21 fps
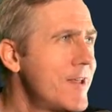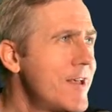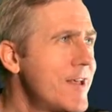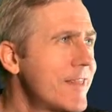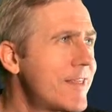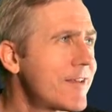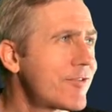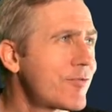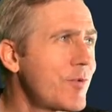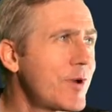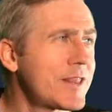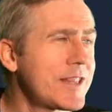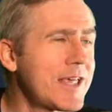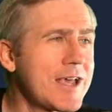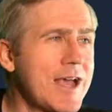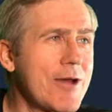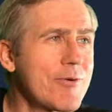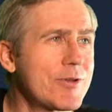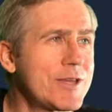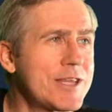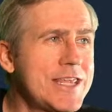This is one thing
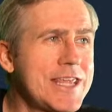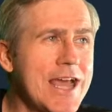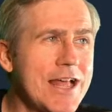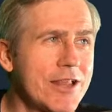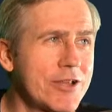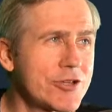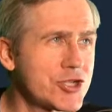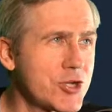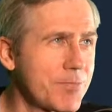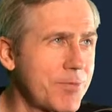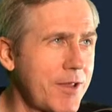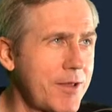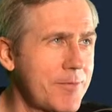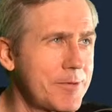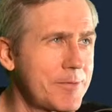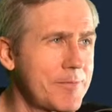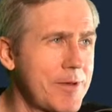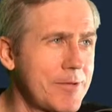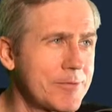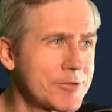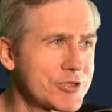I would yell at your
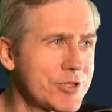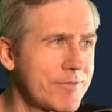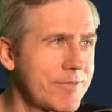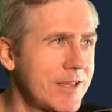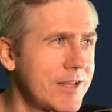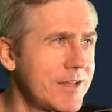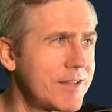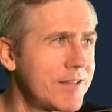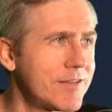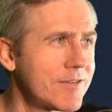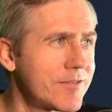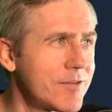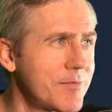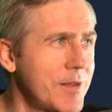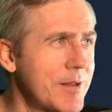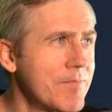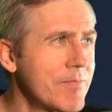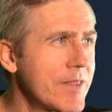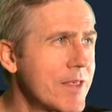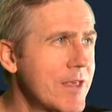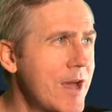publisher if they did this to me.
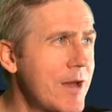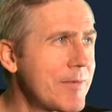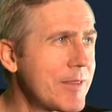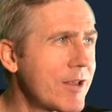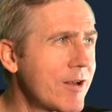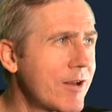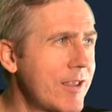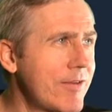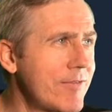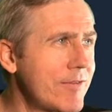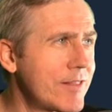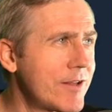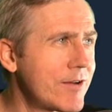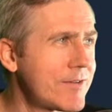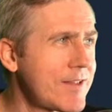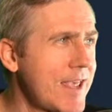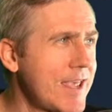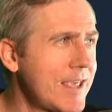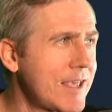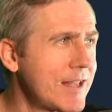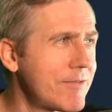I mean, they're
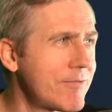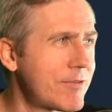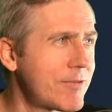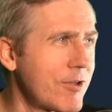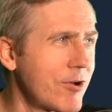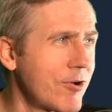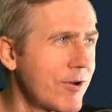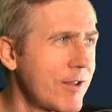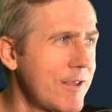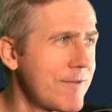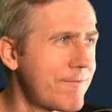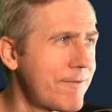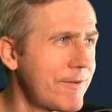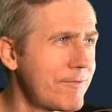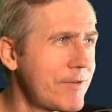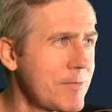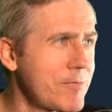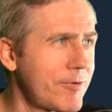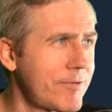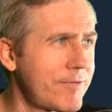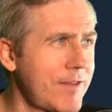taking 30,
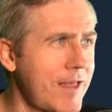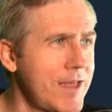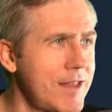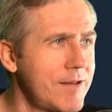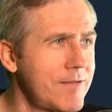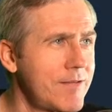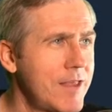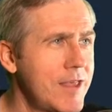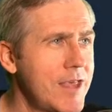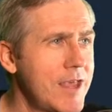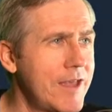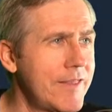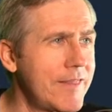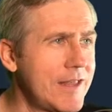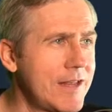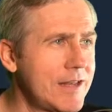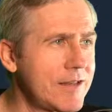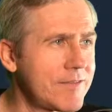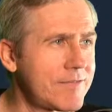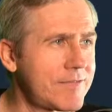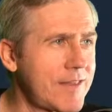50%, and they
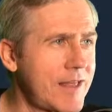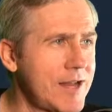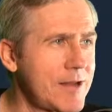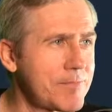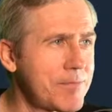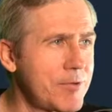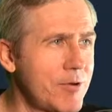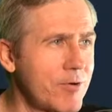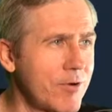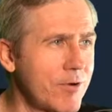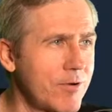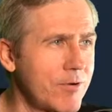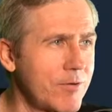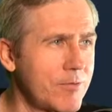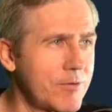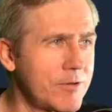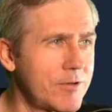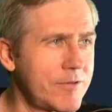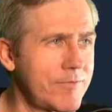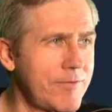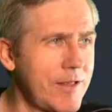didn't set up your
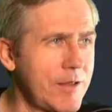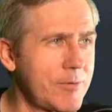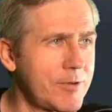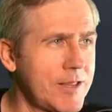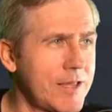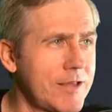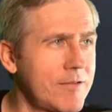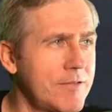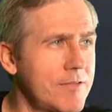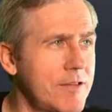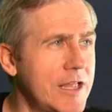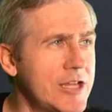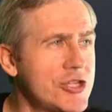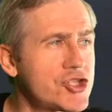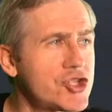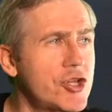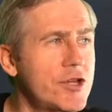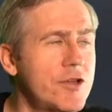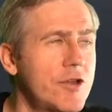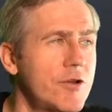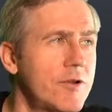developer thing. It
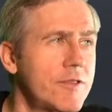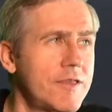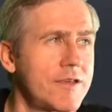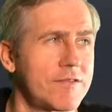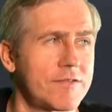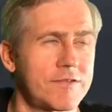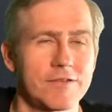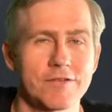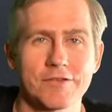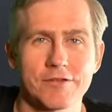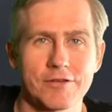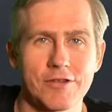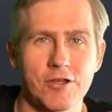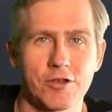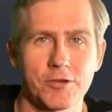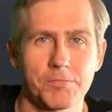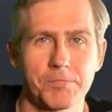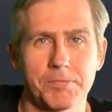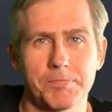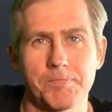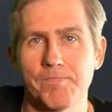should go to this. This
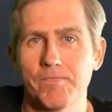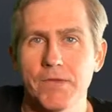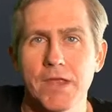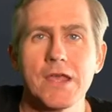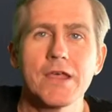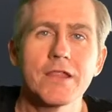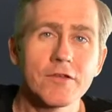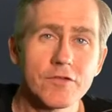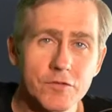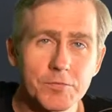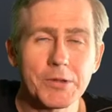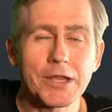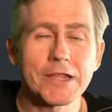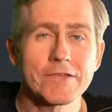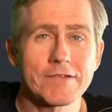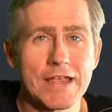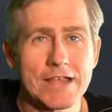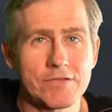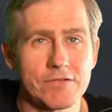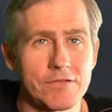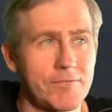is
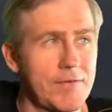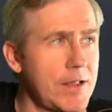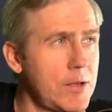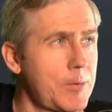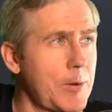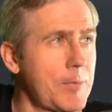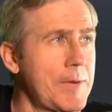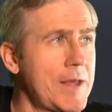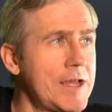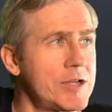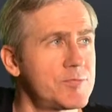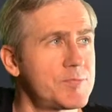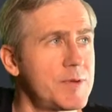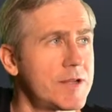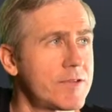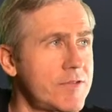Playstack's developer page, but it's